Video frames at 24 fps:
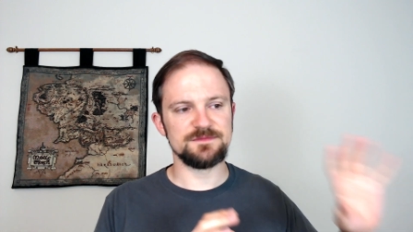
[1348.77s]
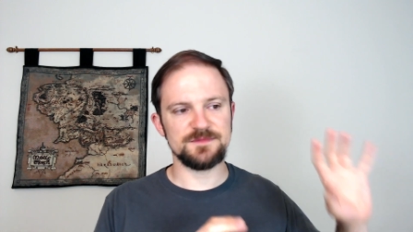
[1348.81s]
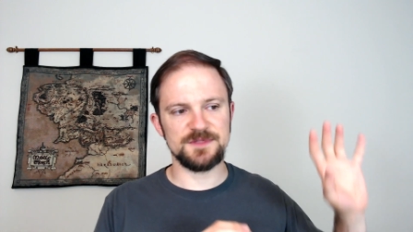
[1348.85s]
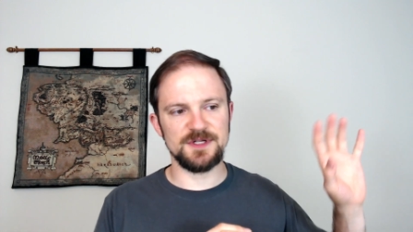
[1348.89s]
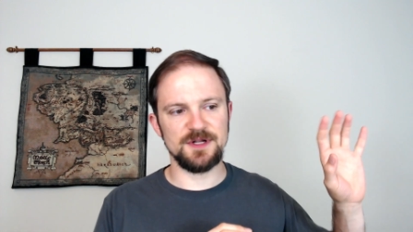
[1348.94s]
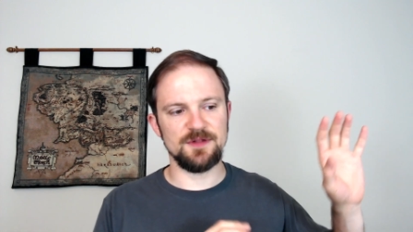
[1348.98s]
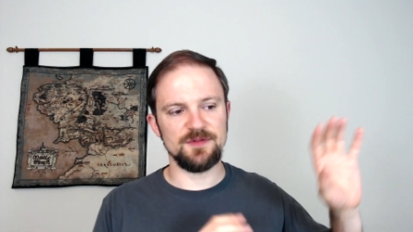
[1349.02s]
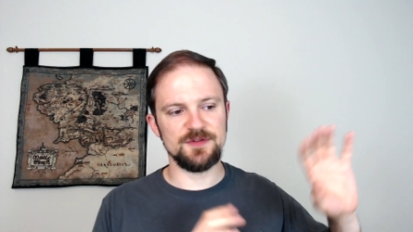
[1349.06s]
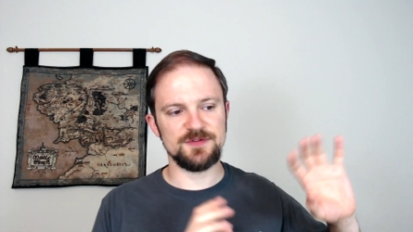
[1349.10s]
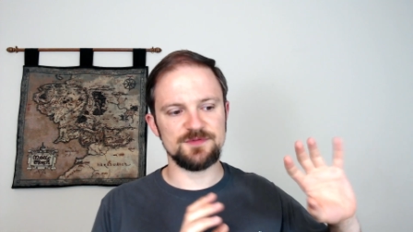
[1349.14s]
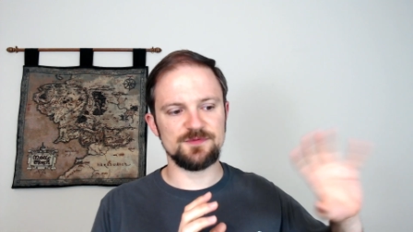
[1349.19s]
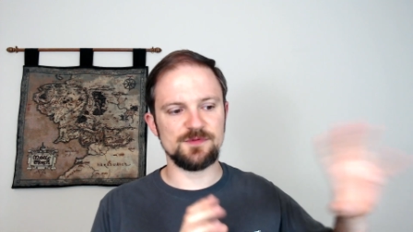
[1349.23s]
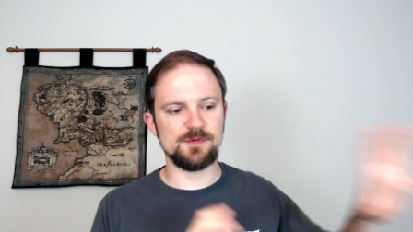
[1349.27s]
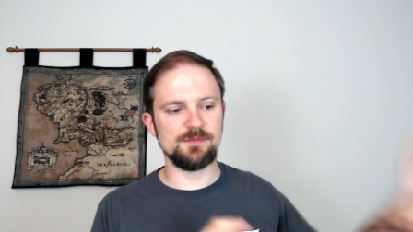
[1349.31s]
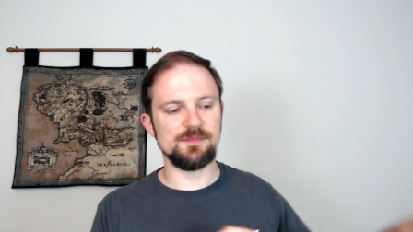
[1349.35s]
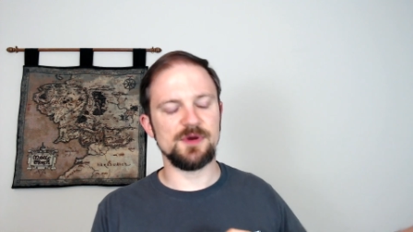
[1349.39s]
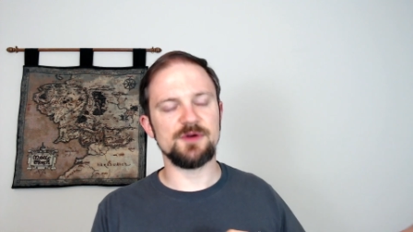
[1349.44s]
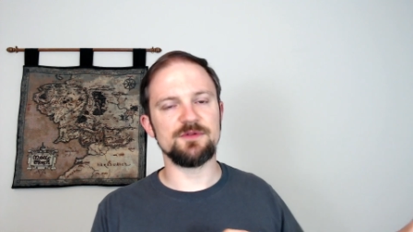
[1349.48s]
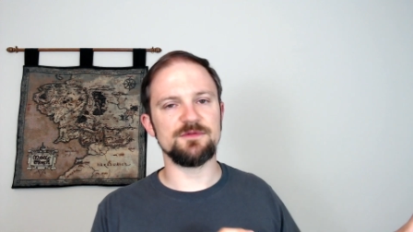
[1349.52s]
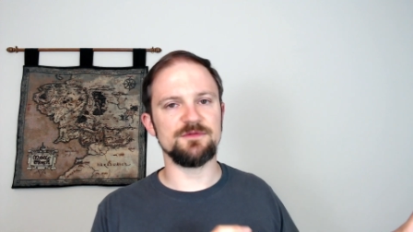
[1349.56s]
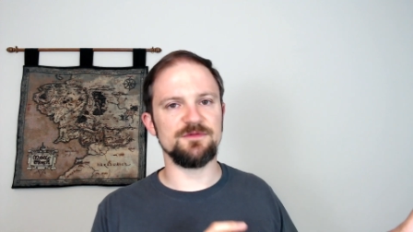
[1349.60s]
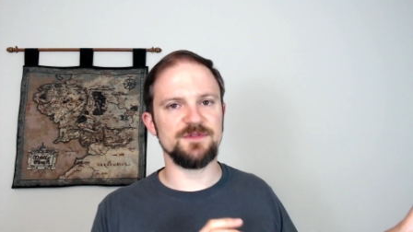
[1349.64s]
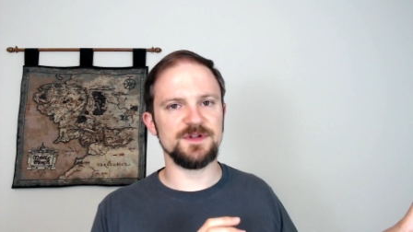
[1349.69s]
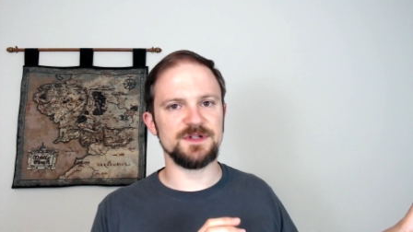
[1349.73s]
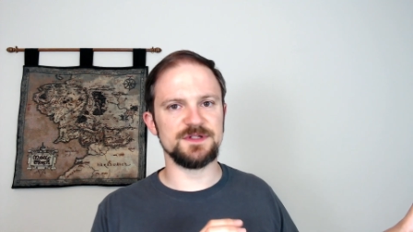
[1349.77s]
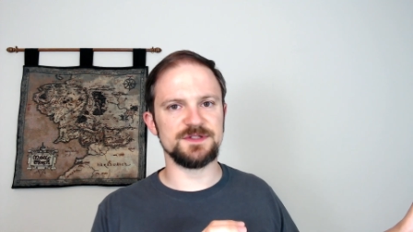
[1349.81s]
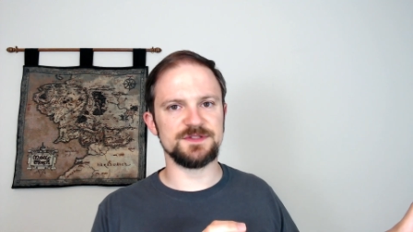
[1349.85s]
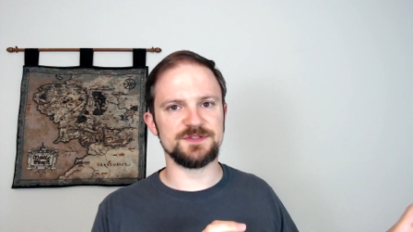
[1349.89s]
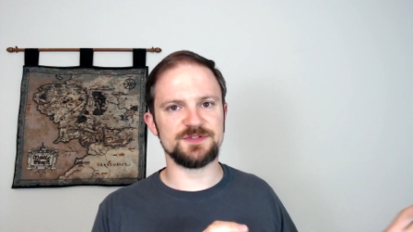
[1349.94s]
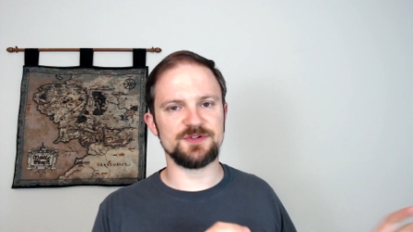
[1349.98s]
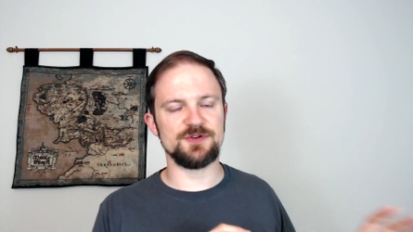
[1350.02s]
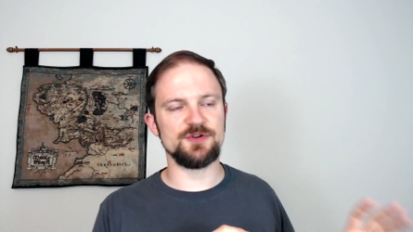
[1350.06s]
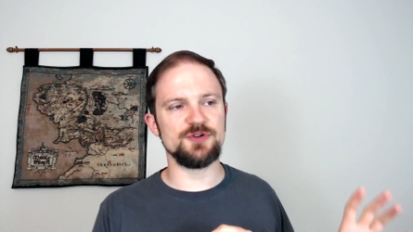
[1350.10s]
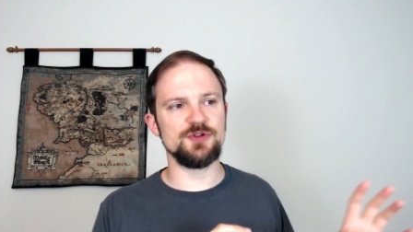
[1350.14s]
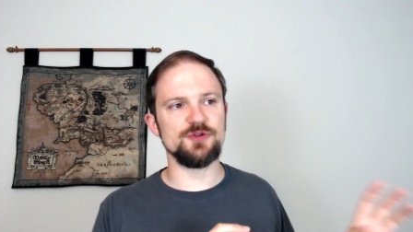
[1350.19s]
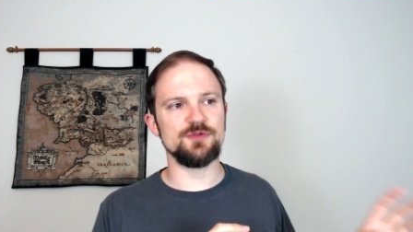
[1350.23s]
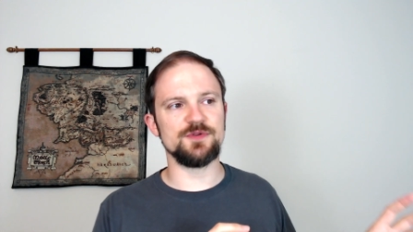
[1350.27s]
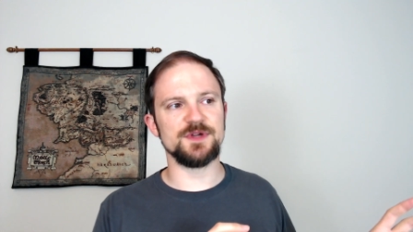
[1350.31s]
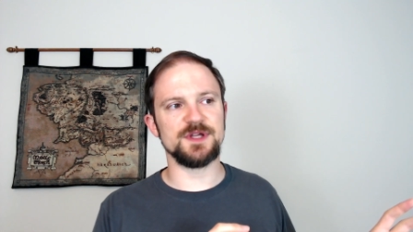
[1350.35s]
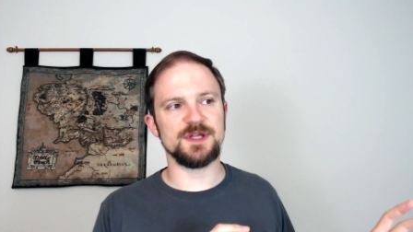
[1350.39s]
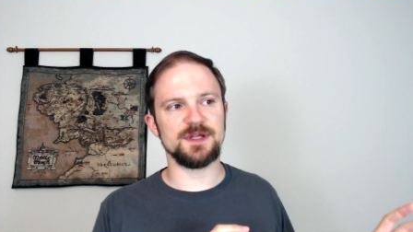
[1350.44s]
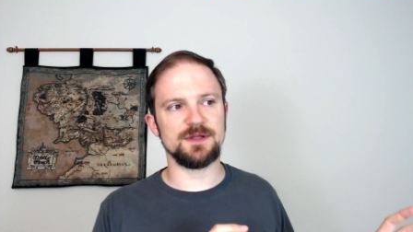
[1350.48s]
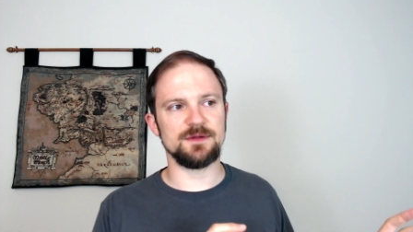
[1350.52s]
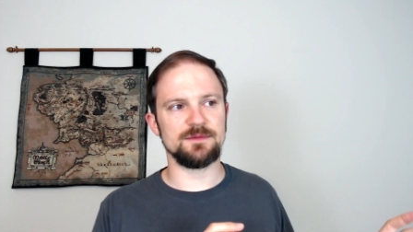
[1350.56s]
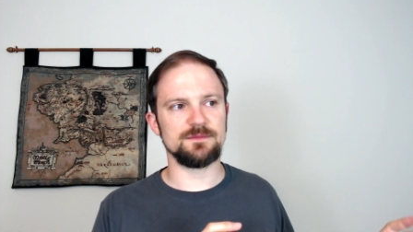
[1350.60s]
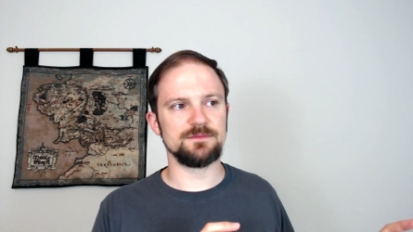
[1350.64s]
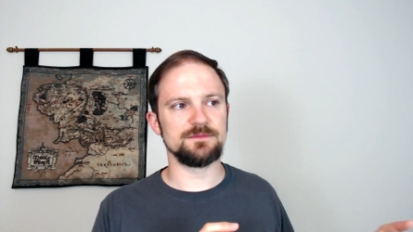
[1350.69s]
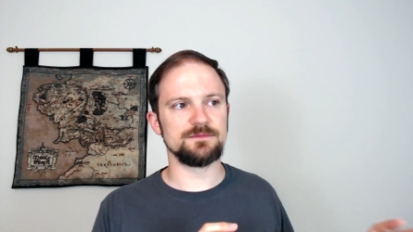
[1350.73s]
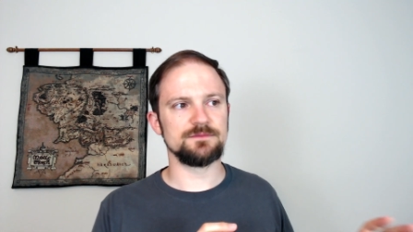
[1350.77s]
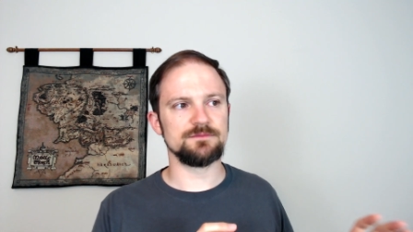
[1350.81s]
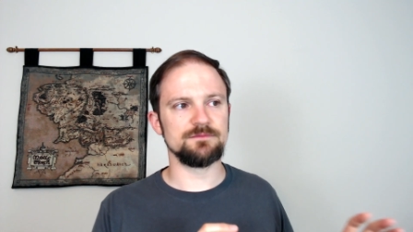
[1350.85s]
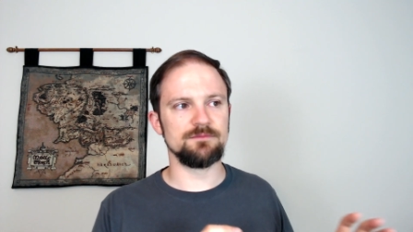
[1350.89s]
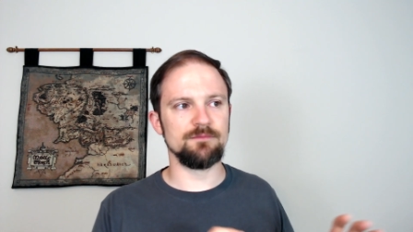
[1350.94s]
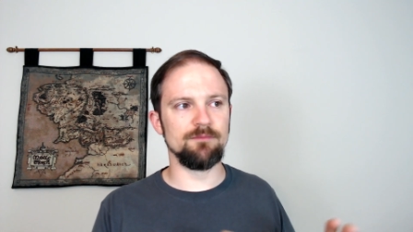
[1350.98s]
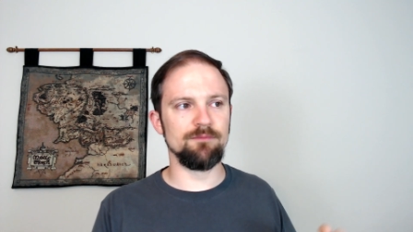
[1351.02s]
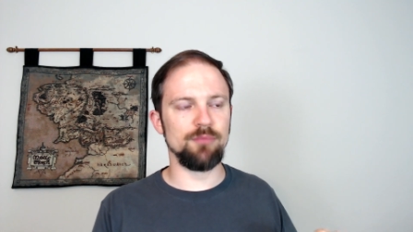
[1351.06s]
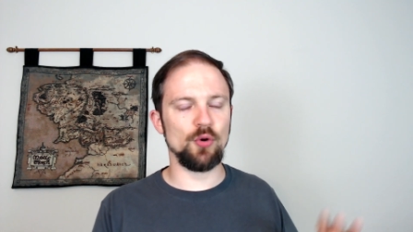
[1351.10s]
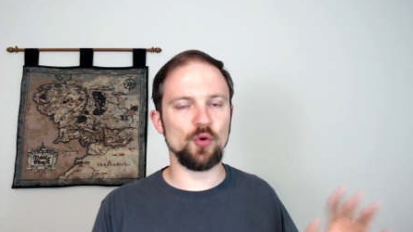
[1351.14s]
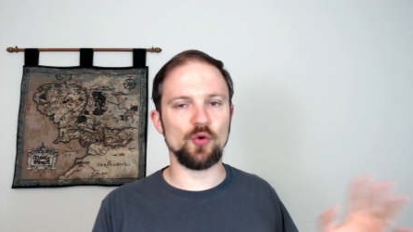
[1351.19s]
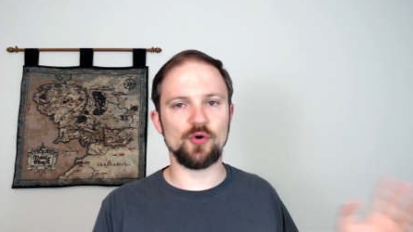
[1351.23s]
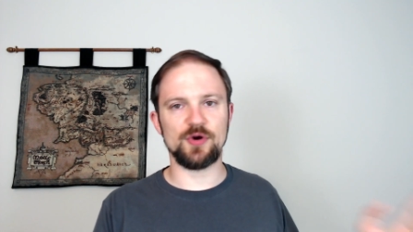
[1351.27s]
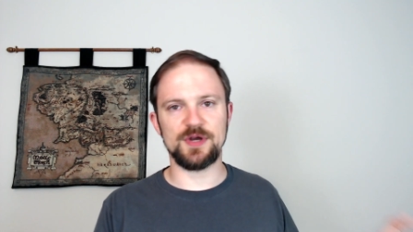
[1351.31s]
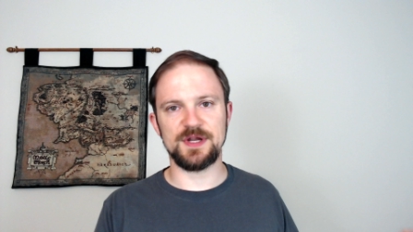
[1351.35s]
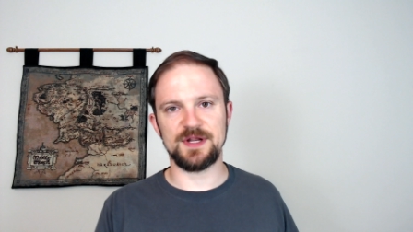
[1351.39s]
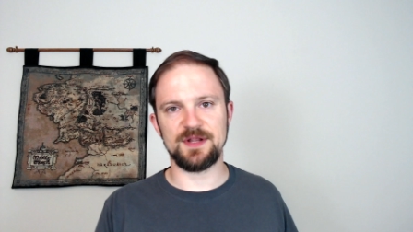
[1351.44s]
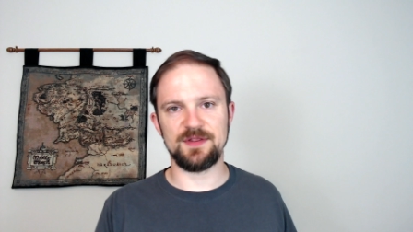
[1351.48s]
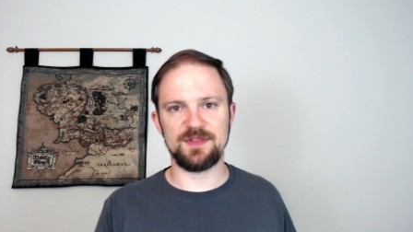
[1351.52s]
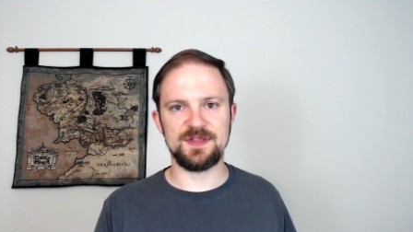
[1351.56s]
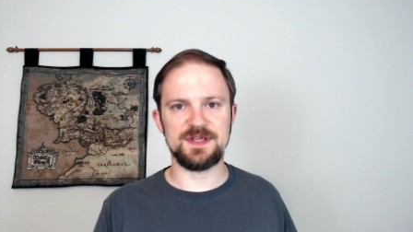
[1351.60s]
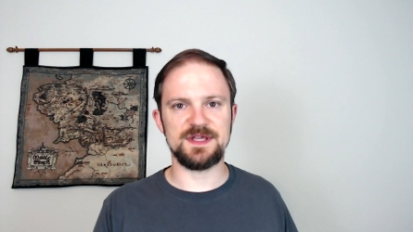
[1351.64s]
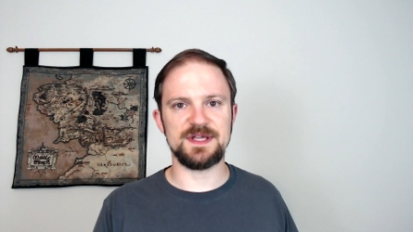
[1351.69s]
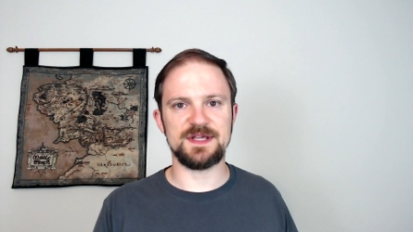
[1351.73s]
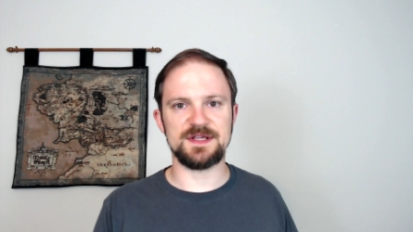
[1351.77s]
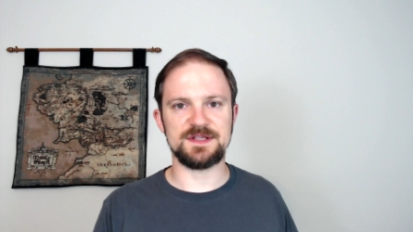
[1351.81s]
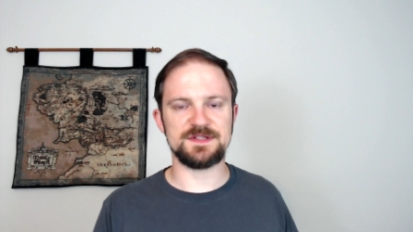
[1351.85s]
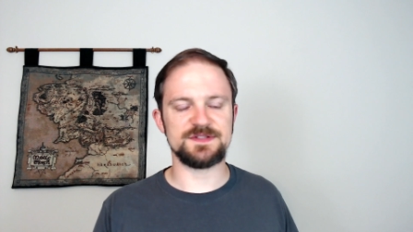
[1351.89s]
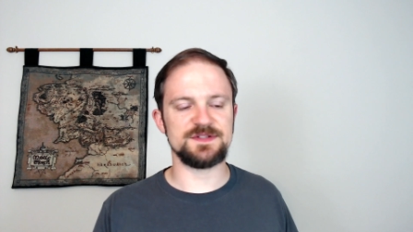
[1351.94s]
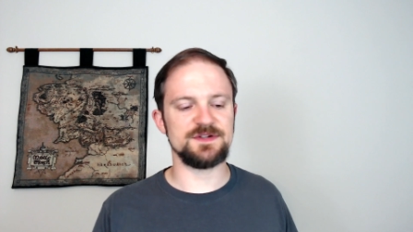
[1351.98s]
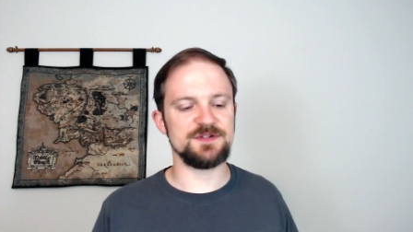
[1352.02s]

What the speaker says: You know, these remote villains are doing boring things.